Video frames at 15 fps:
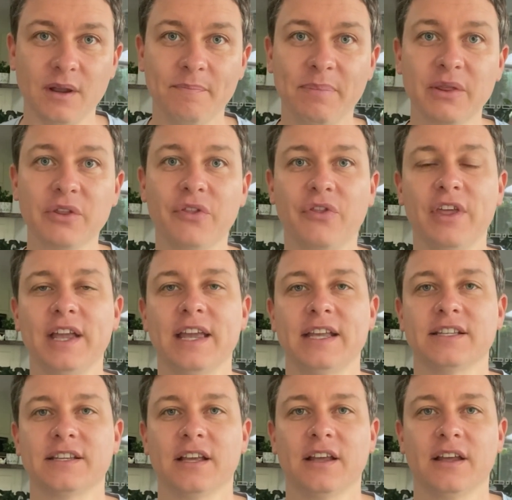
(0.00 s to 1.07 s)
But the thing
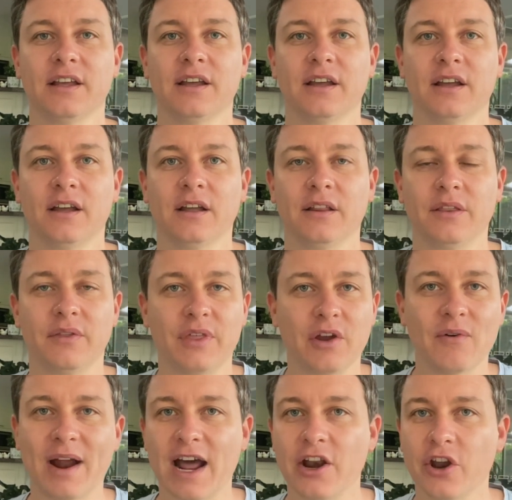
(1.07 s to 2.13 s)
is,
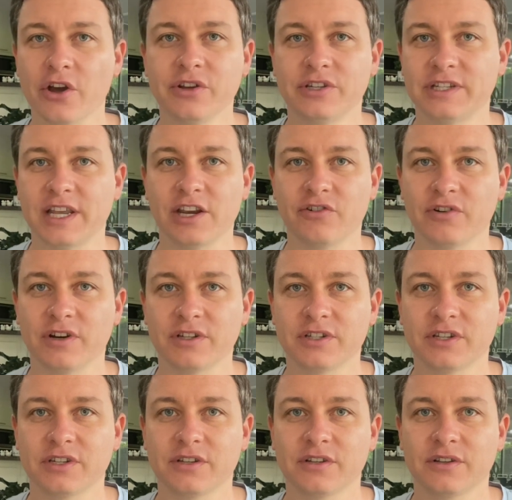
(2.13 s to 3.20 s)
there are no secrets.